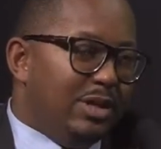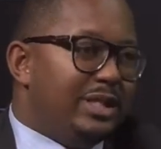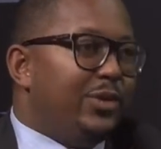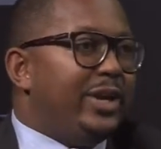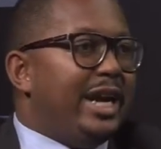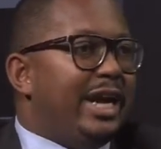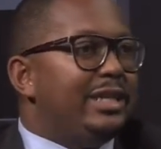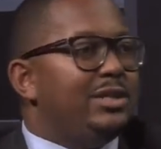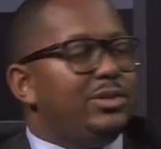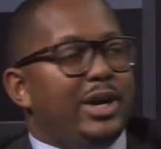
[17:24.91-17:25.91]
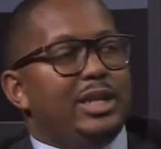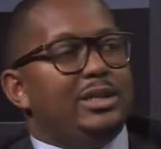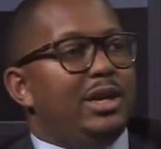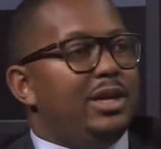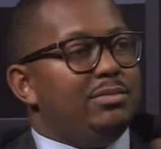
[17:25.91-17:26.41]
synchronized
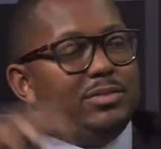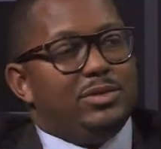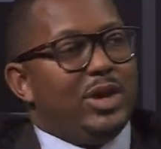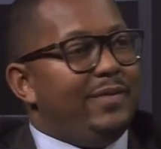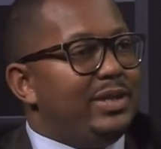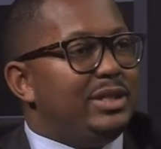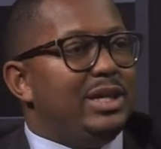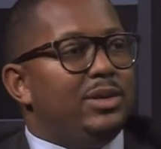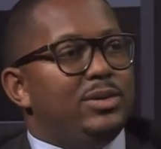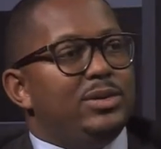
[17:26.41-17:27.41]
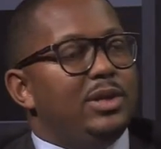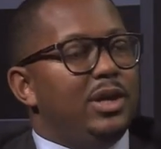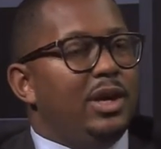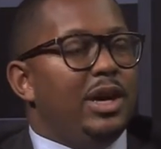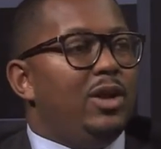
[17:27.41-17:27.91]
traffic signals,
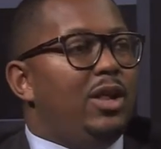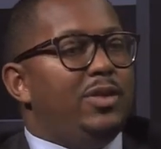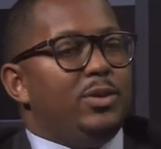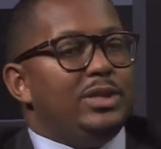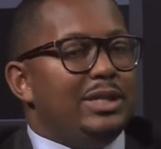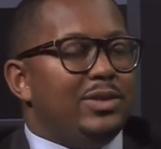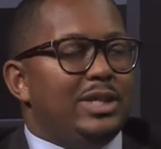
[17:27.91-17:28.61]
and all those things.